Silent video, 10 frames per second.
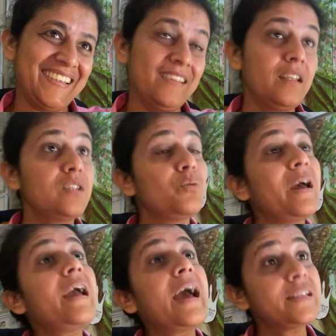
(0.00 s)
That's
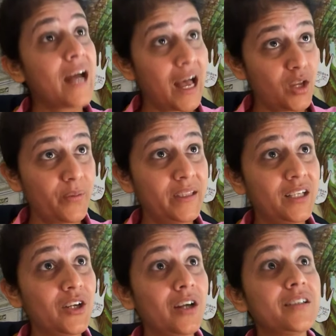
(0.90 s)
why as an Ayurvedic
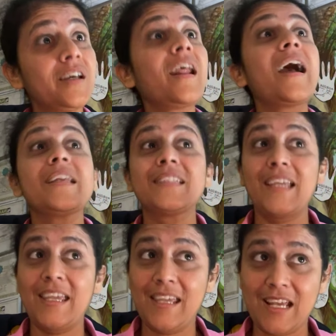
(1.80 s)
doctor, I say
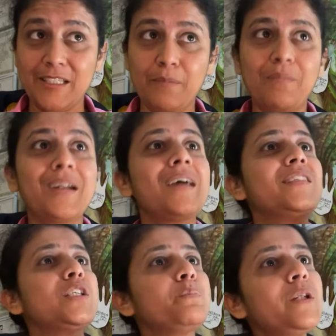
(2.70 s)
yes. But as a
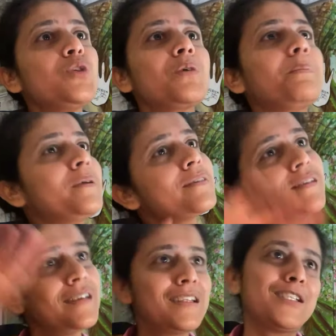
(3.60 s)
spiritual person,
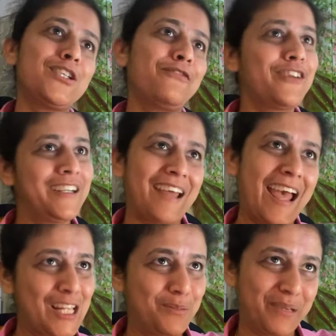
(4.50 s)
there is a different
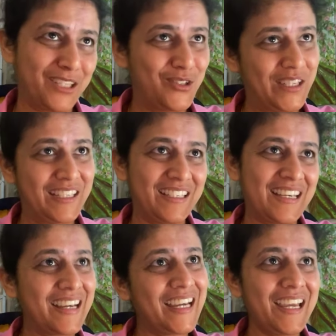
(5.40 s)
aspect to it.
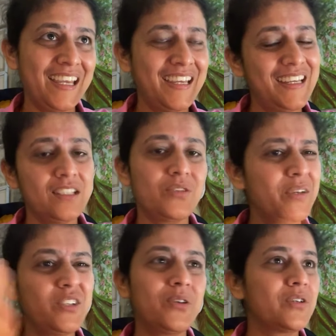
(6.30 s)
Okay? So we
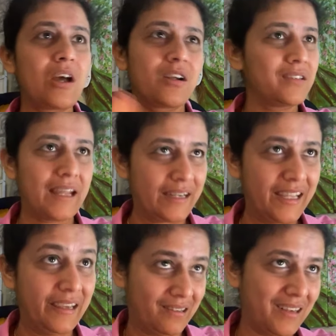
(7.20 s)
don't talk that
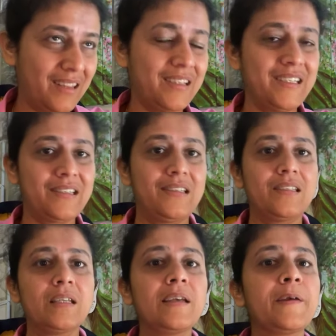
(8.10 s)
here in the disease.
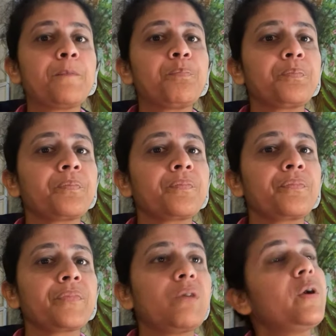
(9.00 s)

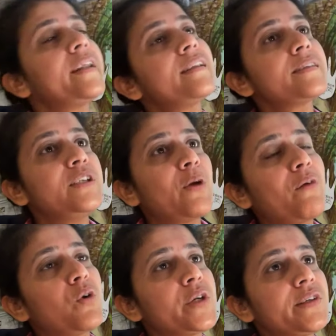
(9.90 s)
What else you have
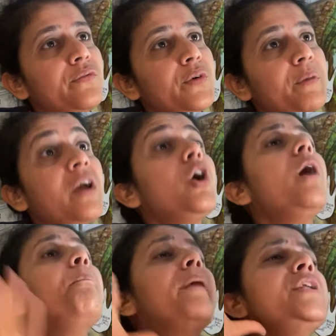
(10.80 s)
question for me?
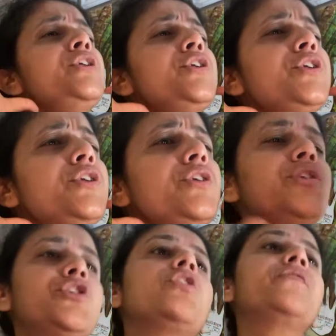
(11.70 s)

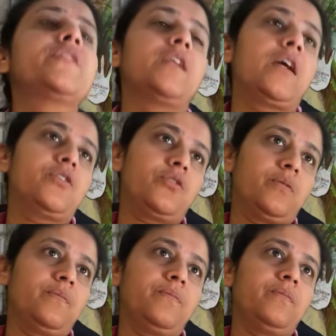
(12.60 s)
Bunch of cilantro.
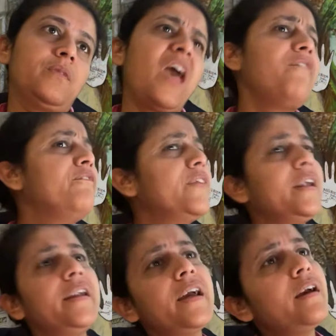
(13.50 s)
Every
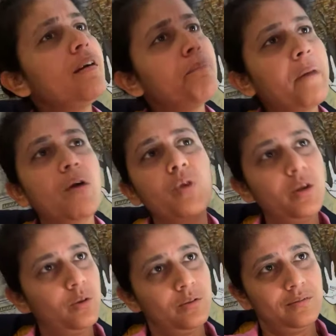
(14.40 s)
day, pav kilo.